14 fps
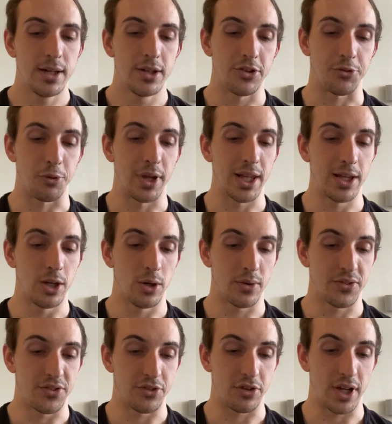This greatly
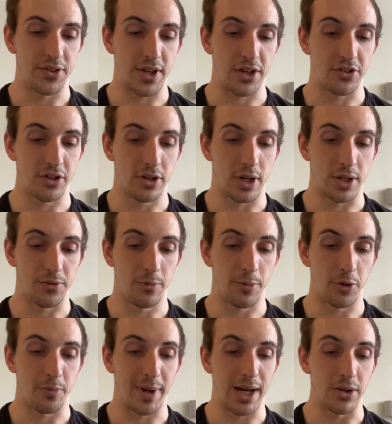lowers the transaction costs for
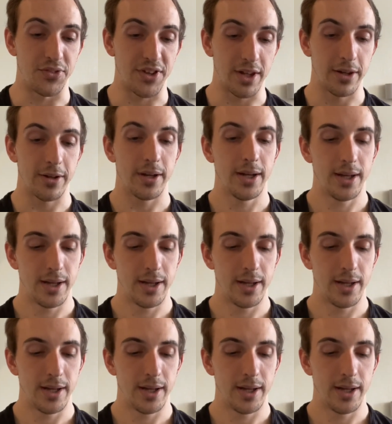both buyer and seller,